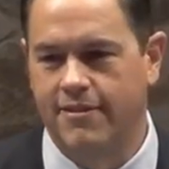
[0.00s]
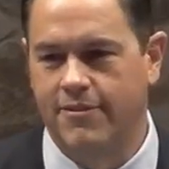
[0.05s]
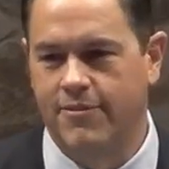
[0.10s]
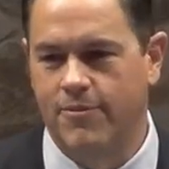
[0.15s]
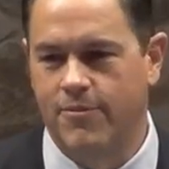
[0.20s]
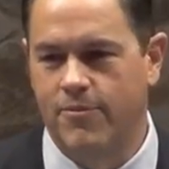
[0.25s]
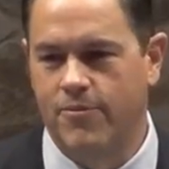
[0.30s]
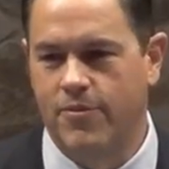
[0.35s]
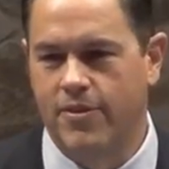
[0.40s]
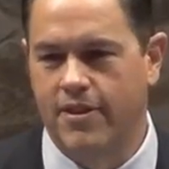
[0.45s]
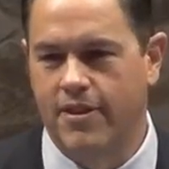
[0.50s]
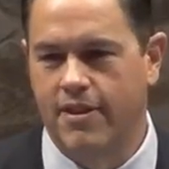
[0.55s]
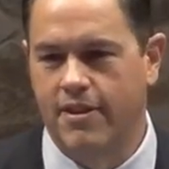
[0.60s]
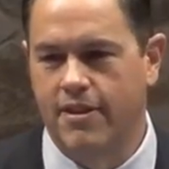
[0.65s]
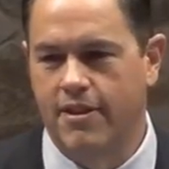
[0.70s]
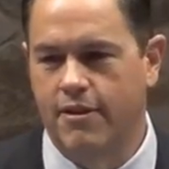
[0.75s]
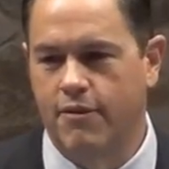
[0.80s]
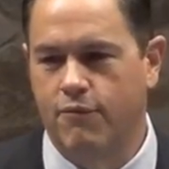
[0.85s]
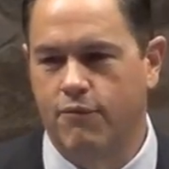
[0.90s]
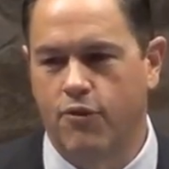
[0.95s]
First and
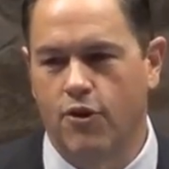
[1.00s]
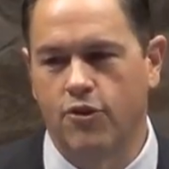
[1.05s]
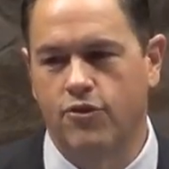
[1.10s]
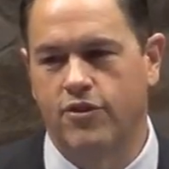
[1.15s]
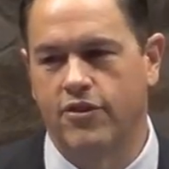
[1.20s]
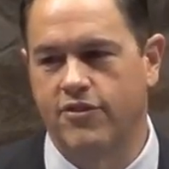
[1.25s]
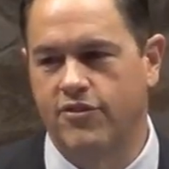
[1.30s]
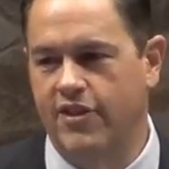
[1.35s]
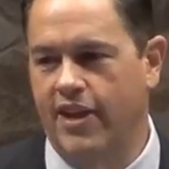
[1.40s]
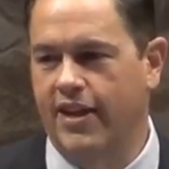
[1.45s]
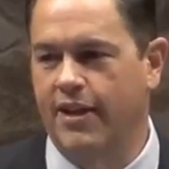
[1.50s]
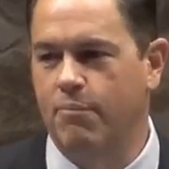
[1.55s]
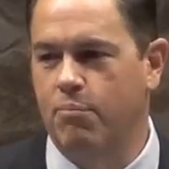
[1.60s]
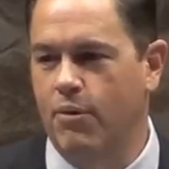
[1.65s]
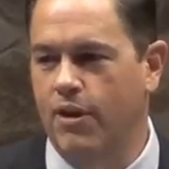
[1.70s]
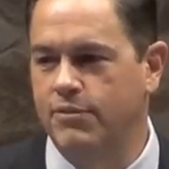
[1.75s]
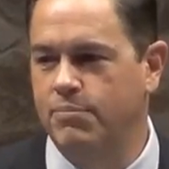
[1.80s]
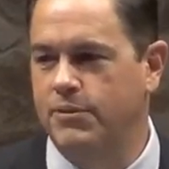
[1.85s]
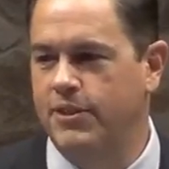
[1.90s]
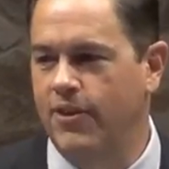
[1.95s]
Second Presbyterian of
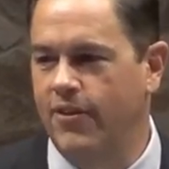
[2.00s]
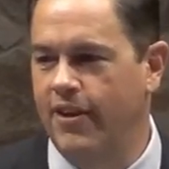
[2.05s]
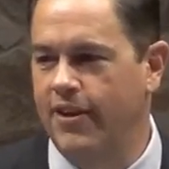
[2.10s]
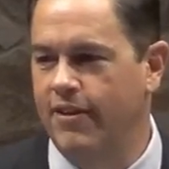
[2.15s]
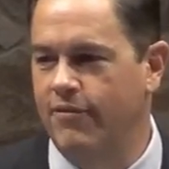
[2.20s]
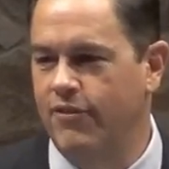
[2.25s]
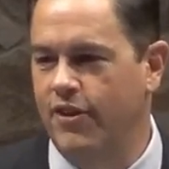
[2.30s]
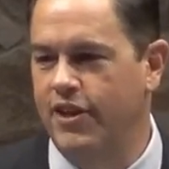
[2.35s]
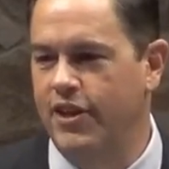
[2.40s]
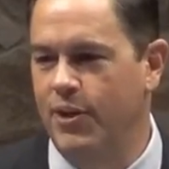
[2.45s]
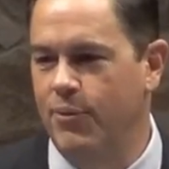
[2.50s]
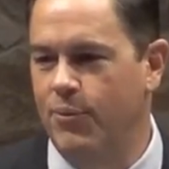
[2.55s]
Aniwa, I suppose.